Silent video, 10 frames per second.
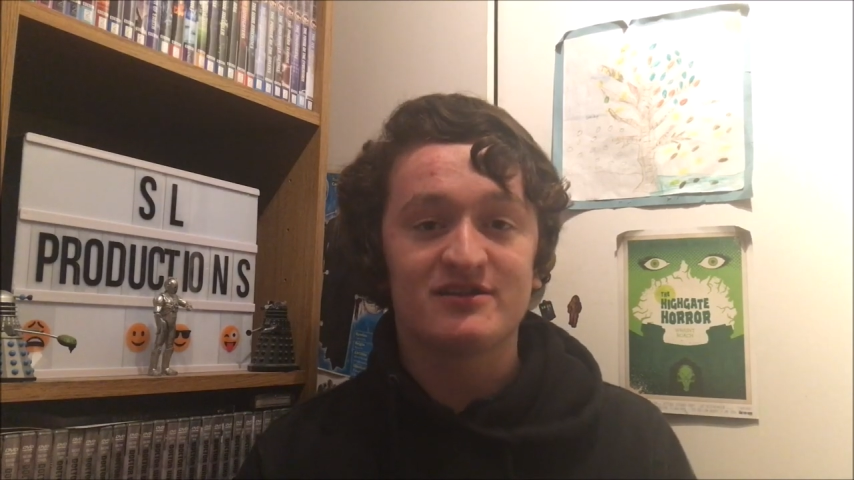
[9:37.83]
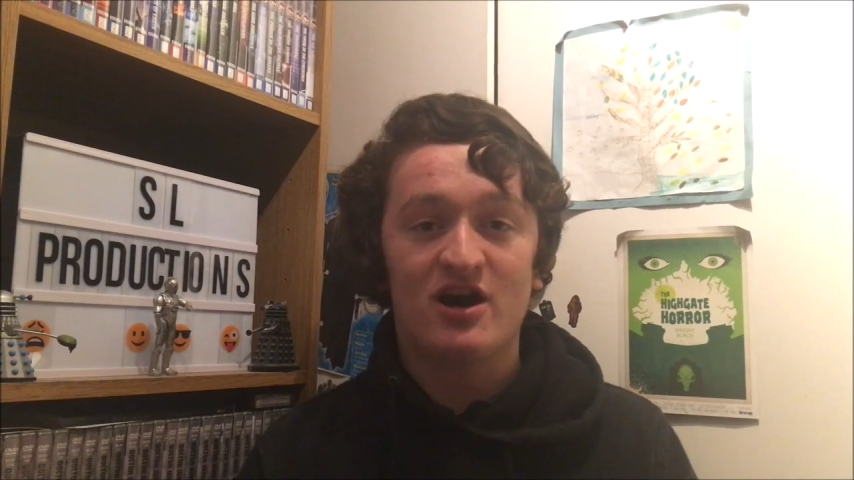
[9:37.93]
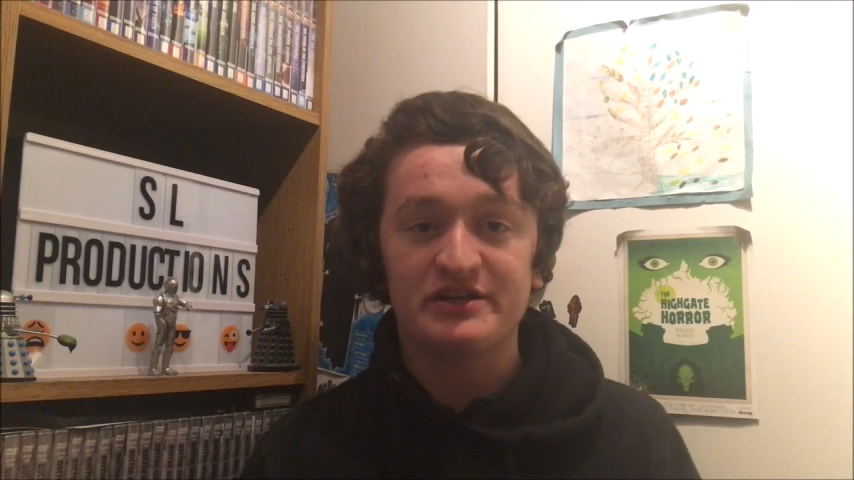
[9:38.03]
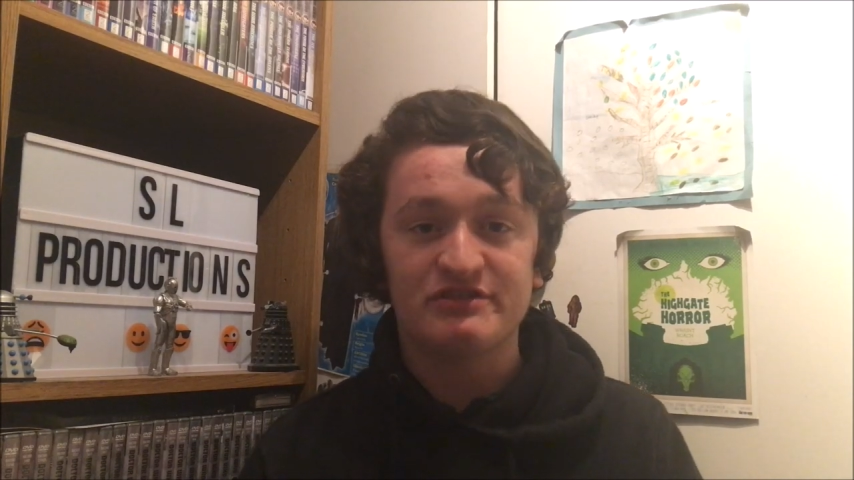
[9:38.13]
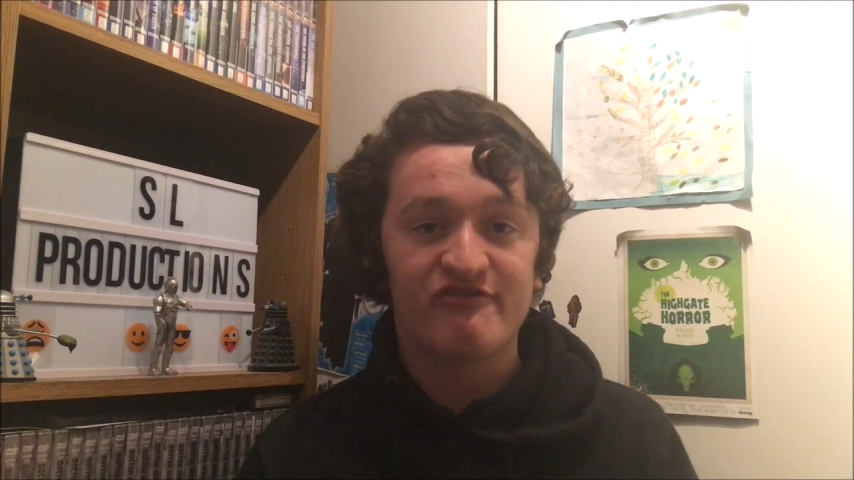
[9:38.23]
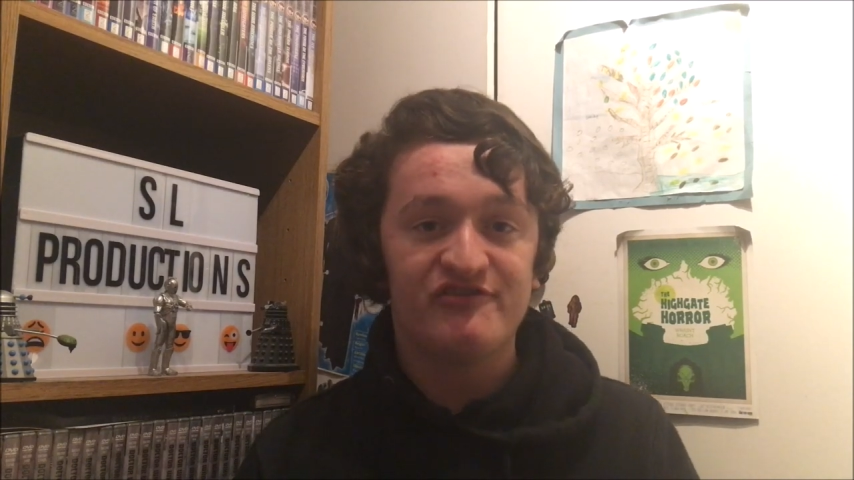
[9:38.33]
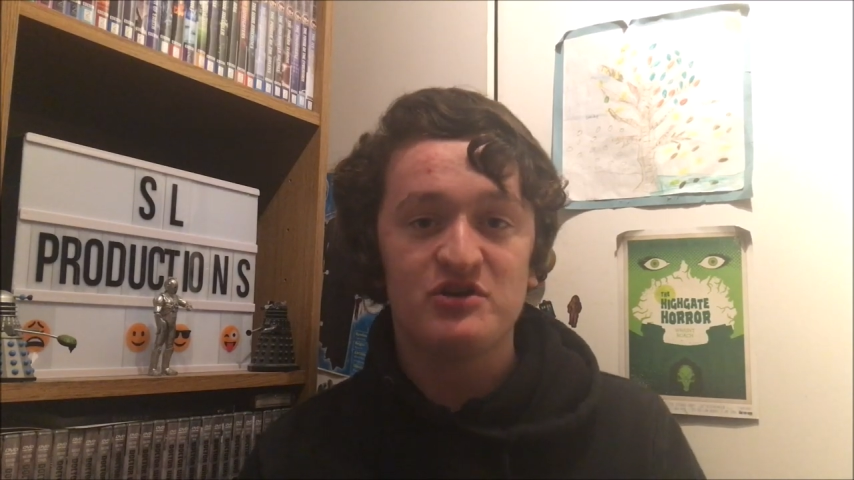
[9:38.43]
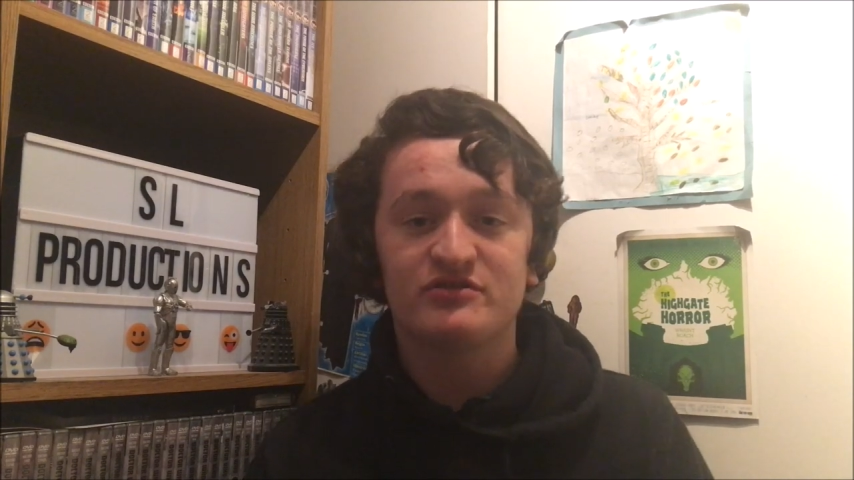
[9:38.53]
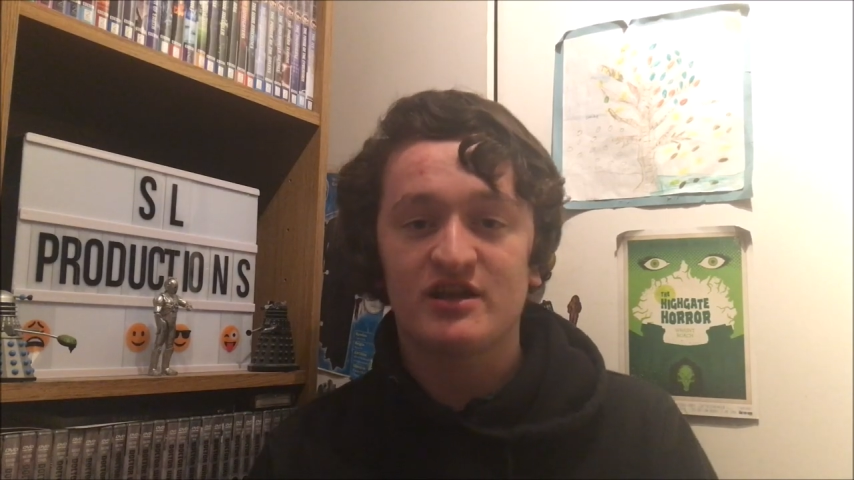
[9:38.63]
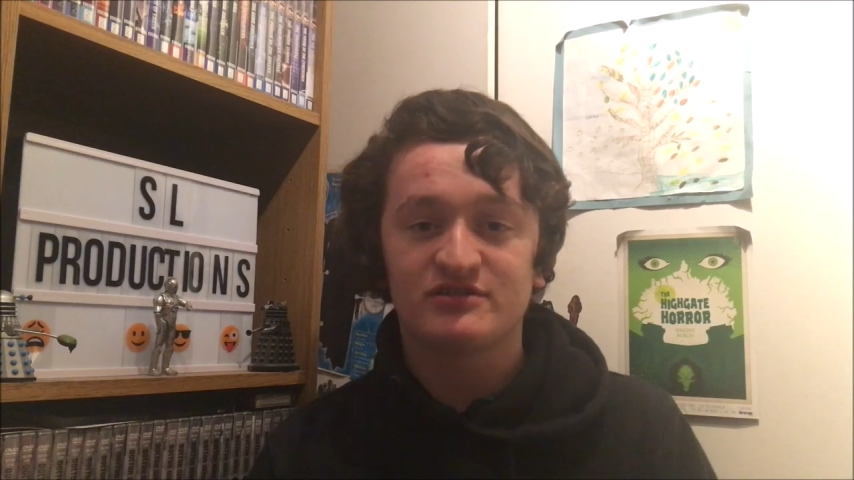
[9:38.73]
TARDIS
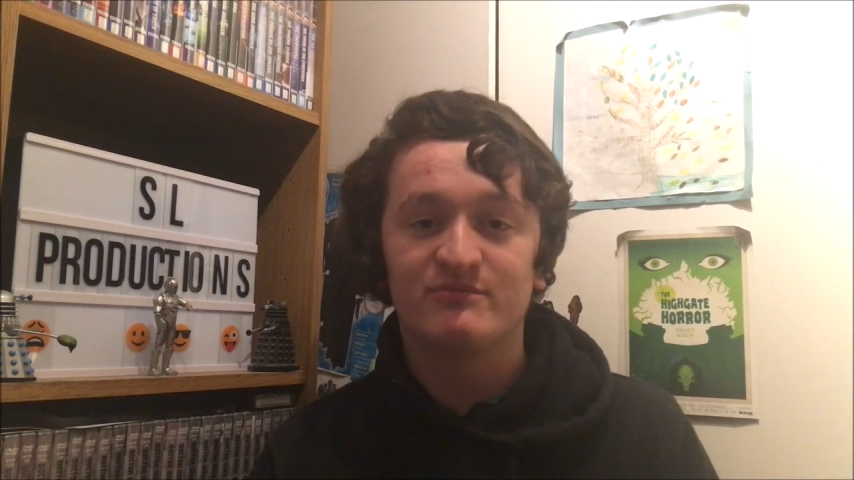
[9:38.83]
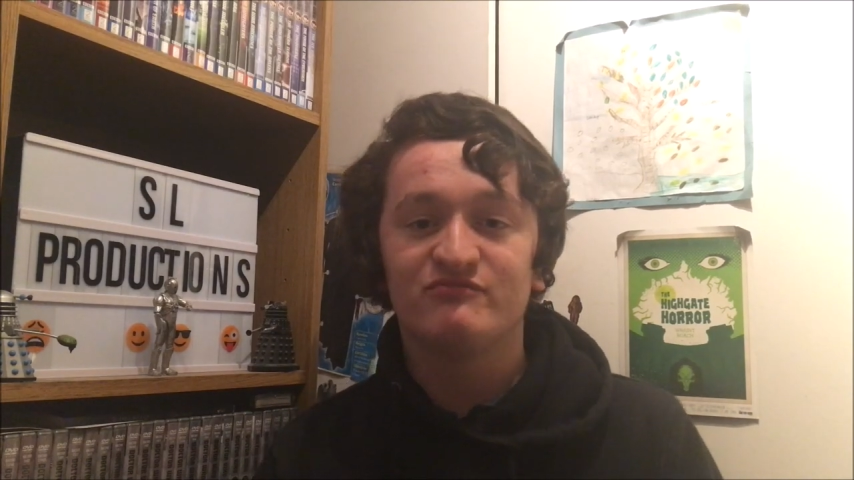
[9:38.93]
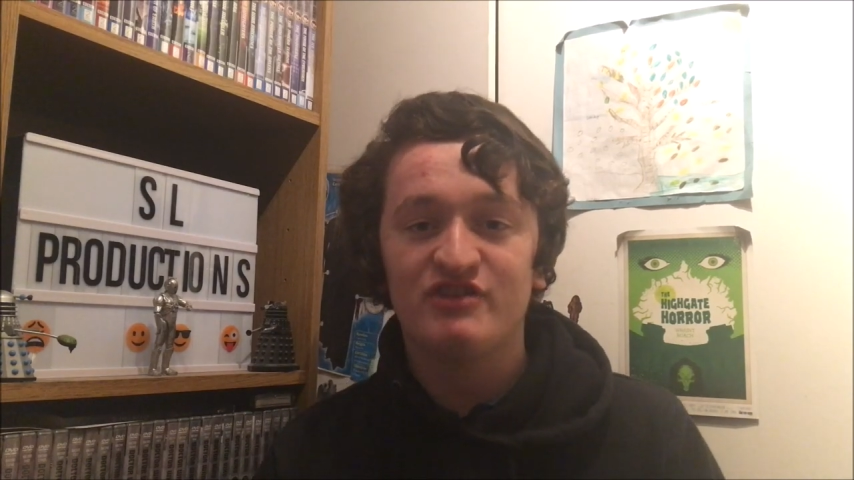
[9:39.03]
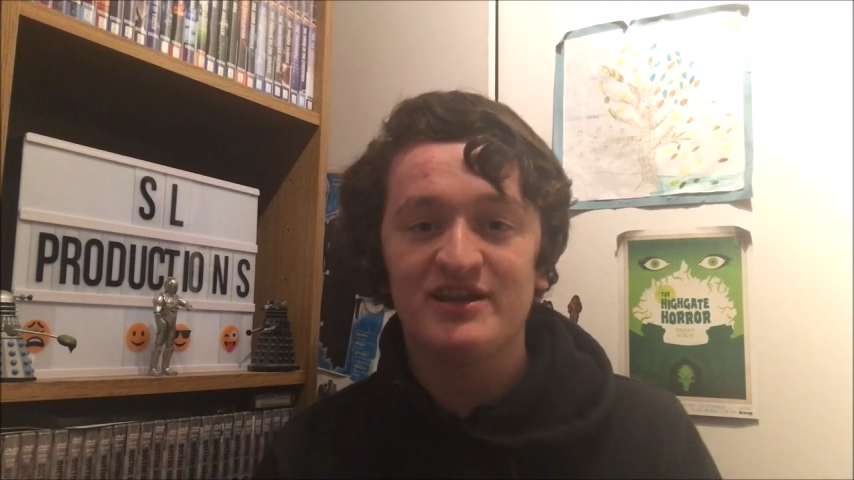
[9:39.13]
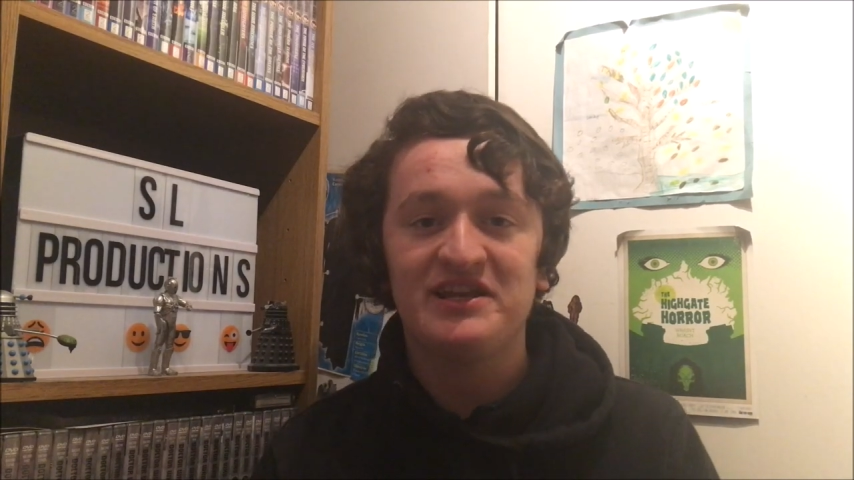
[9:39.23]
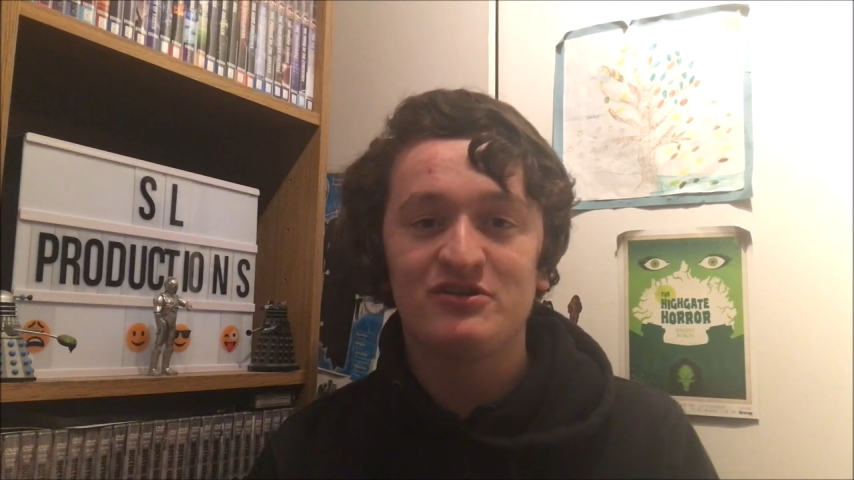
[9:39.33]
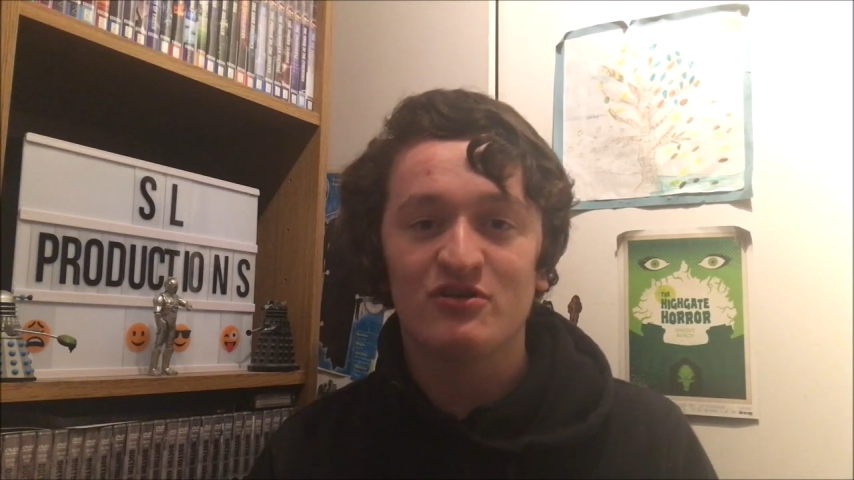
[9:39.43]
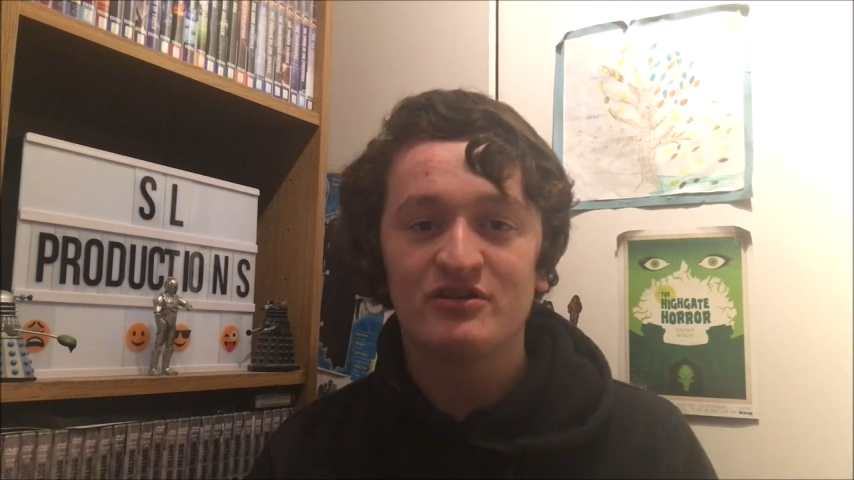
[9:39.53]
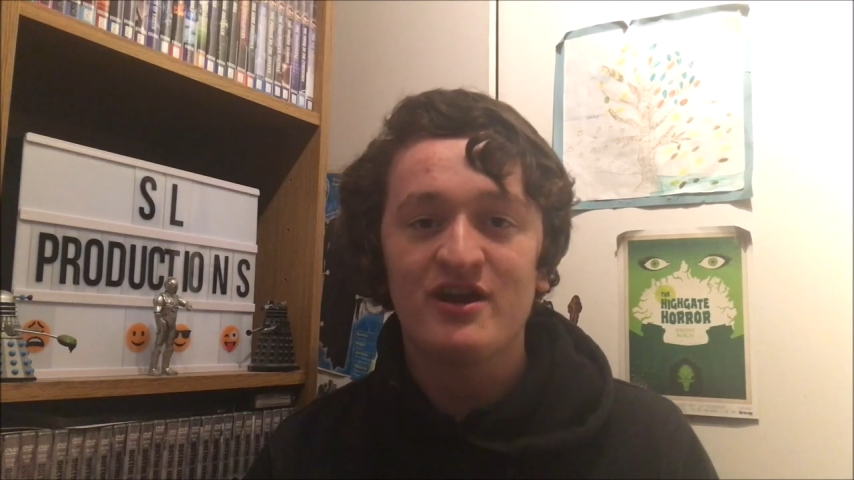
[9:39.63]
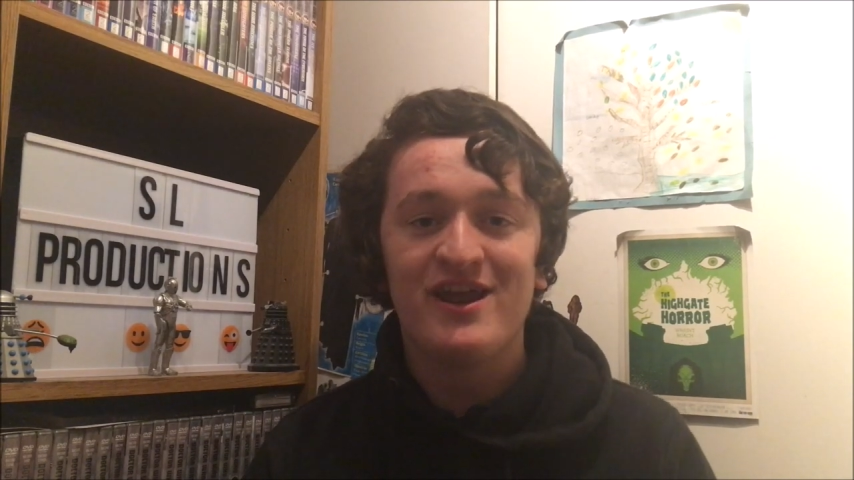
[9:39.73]
Reviews. There's some really good